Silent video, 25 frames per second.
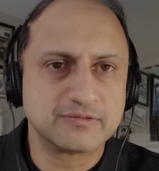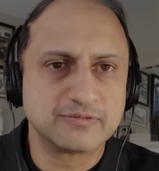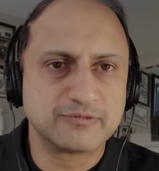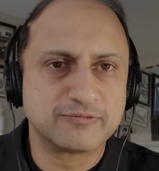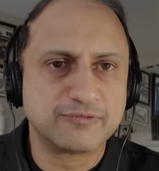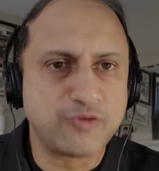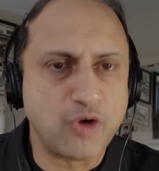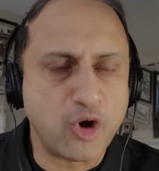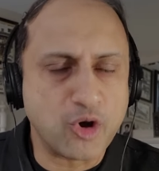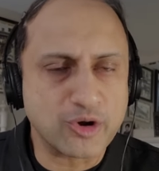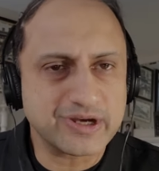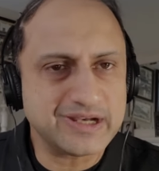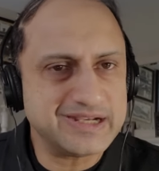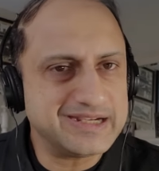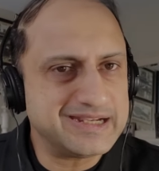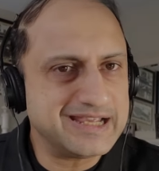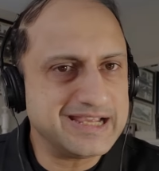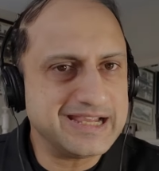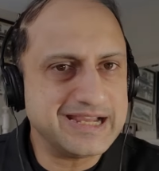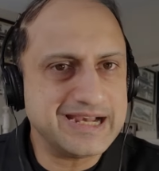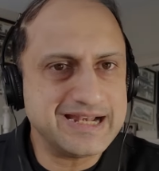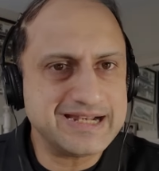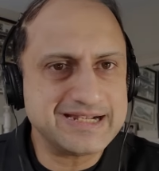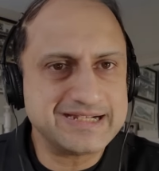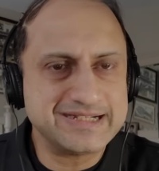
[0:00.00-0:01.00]
foreign
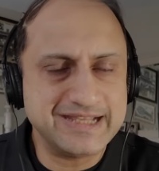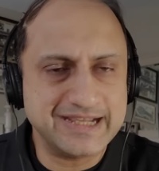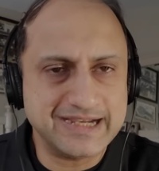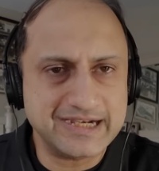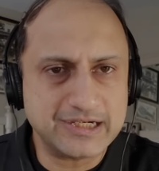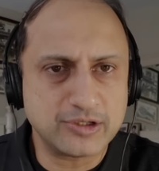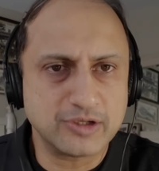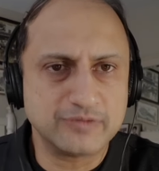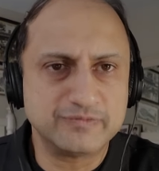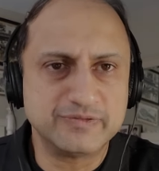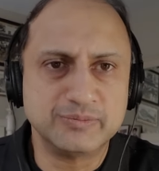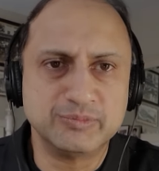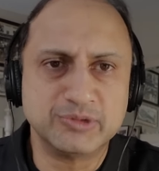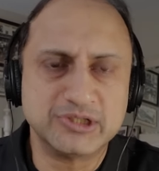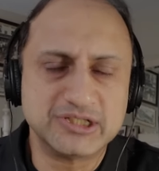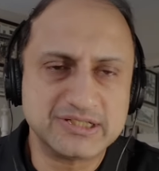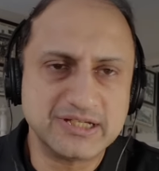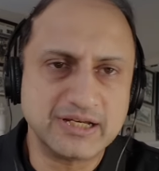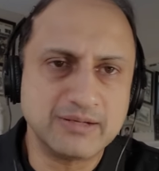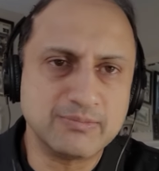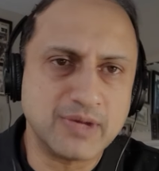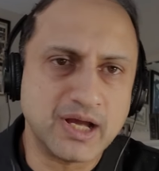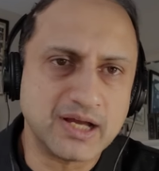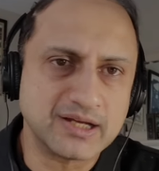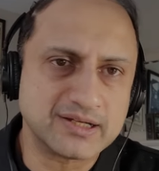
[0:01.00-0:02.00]
held debt of
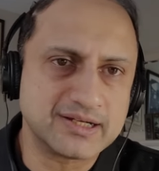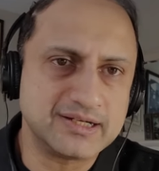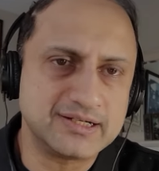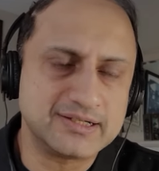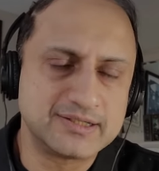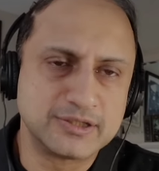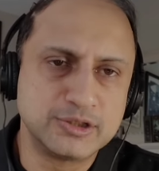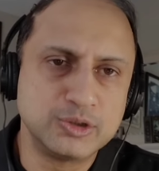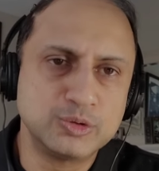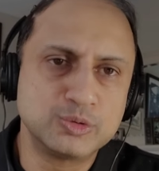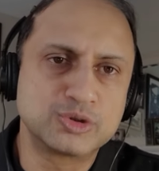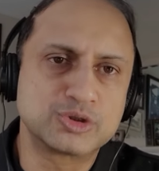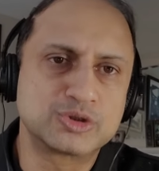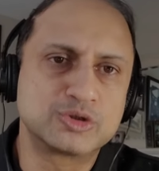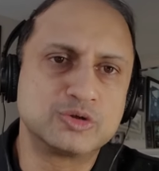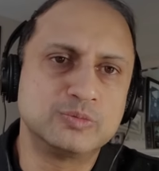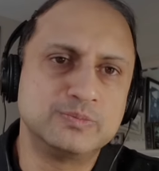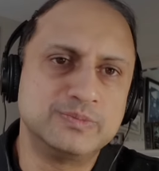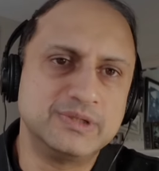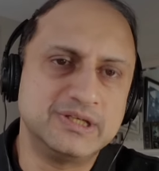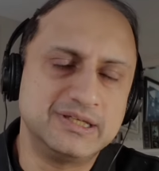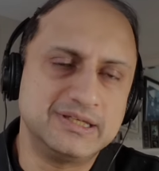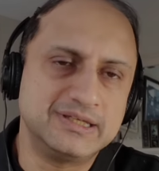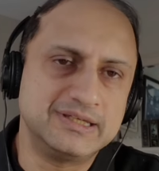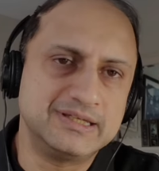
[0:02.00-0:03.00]
emerging markets used to
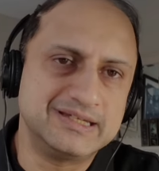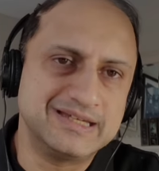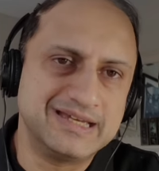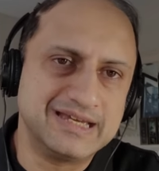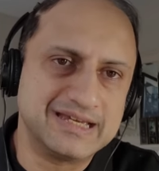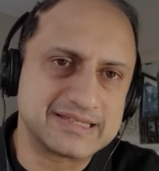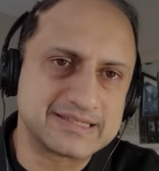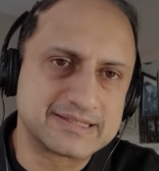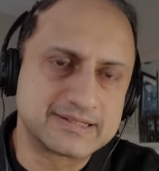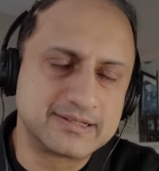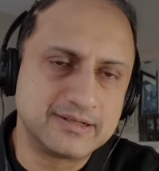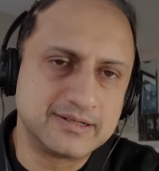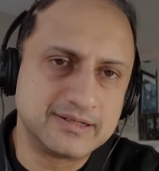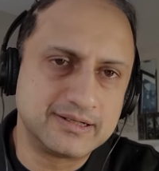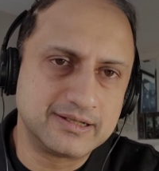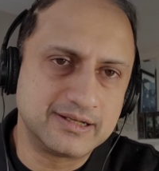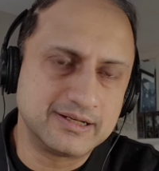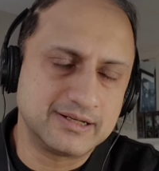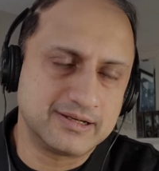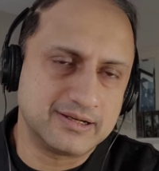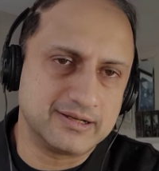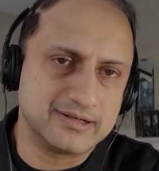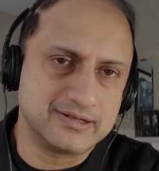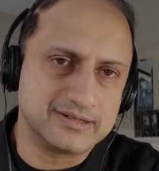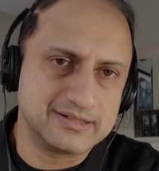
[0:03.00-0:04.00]
be
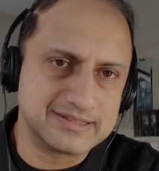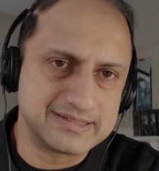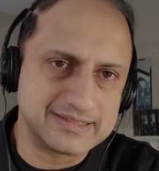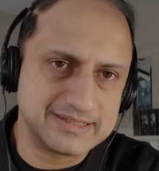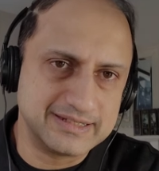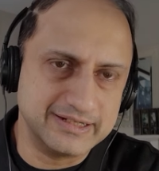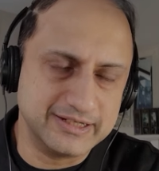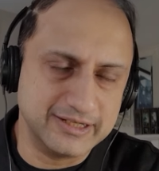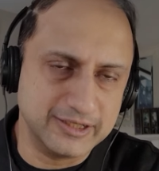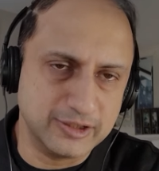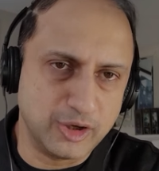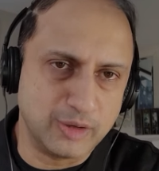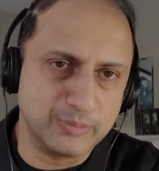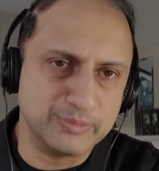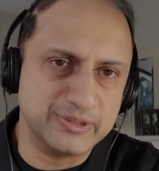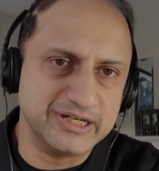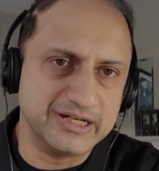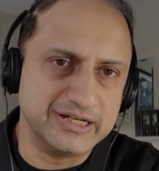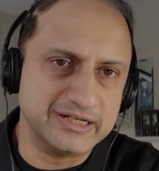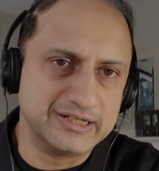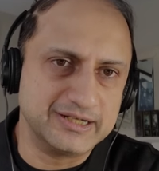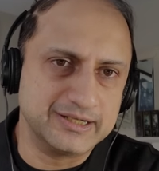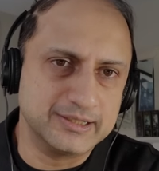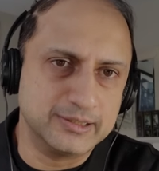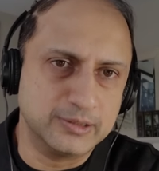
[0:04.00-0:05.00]
external currency
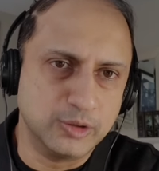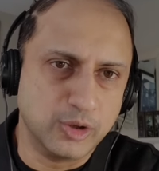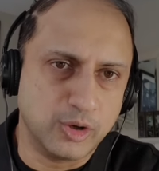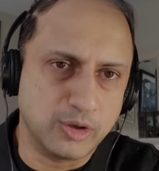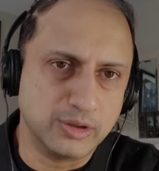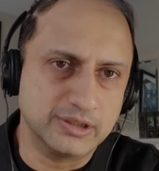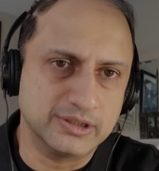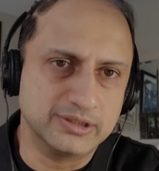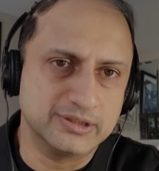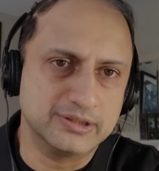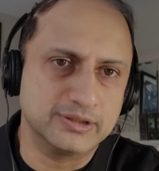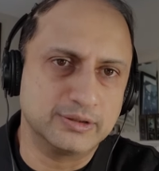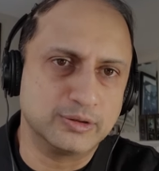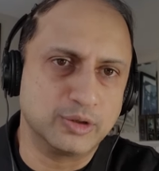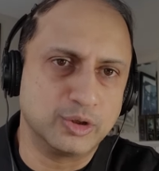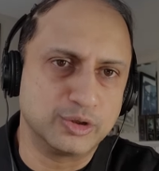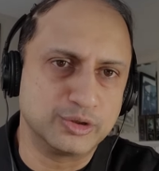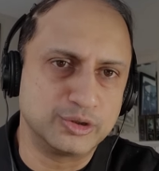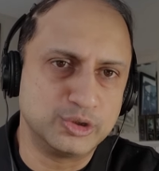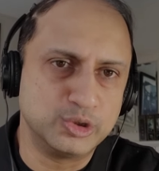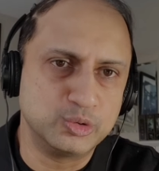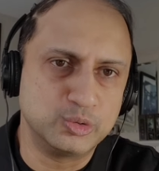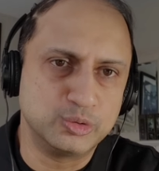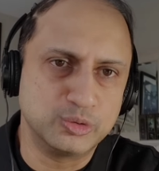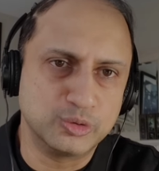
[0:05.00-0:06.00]
denominated, dollar or
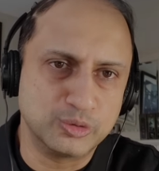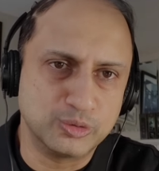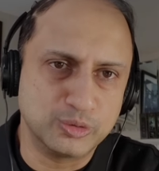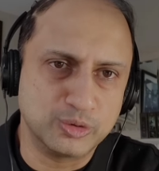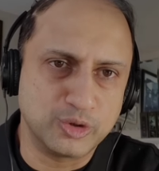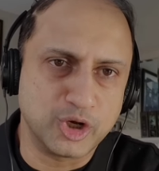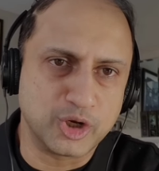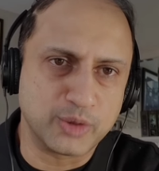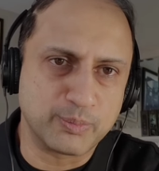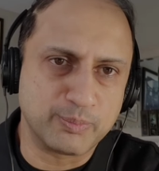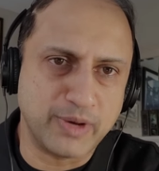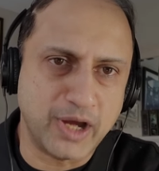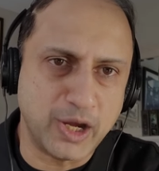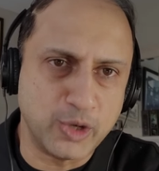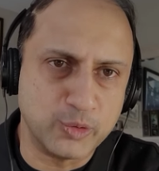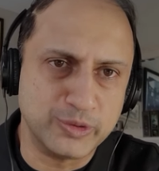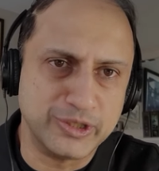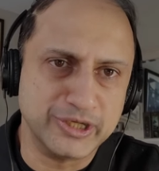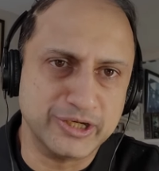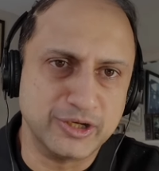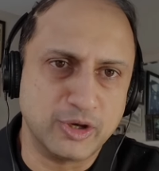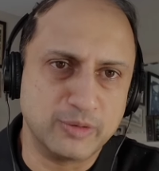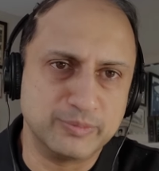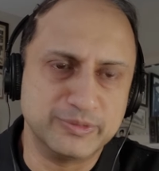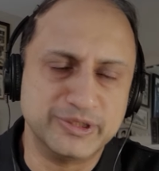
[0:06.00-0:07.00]
euro or pound
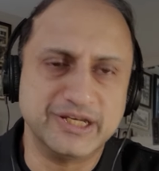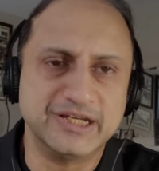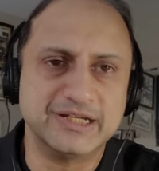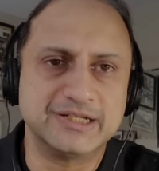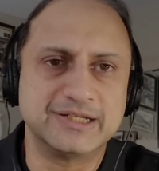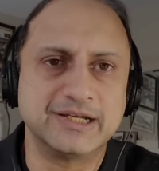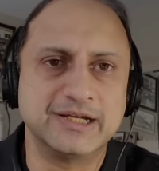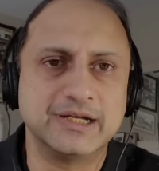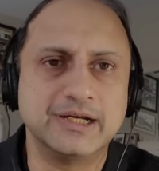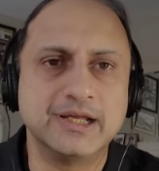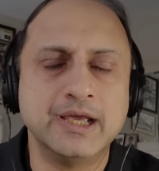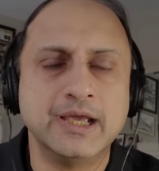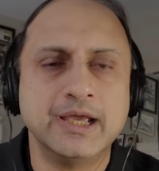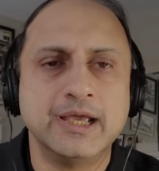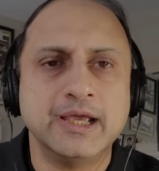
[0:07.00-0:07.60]
denominated.